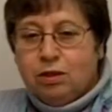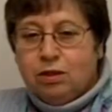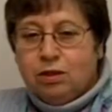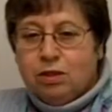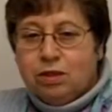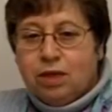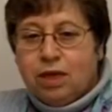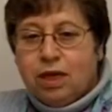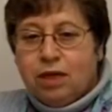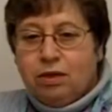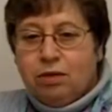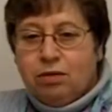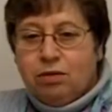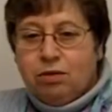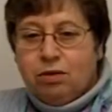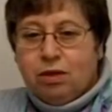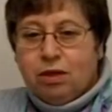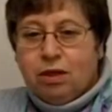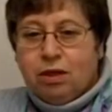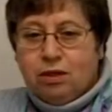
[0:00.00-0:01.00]
state
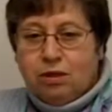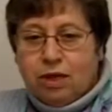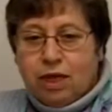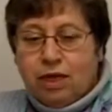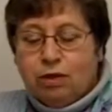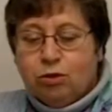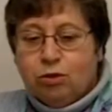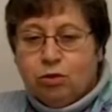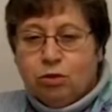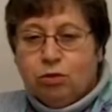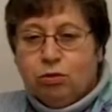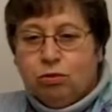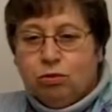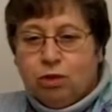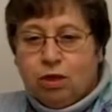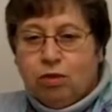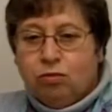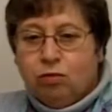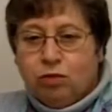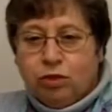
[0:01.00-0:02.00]
and national
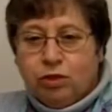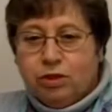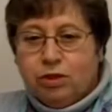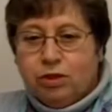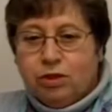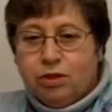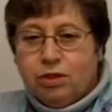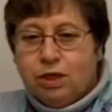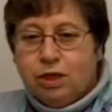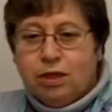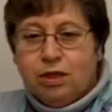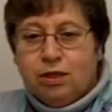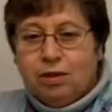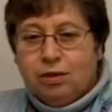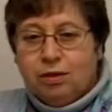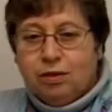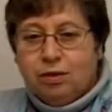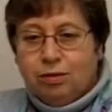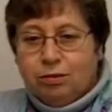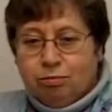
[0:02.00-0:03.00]
governance study,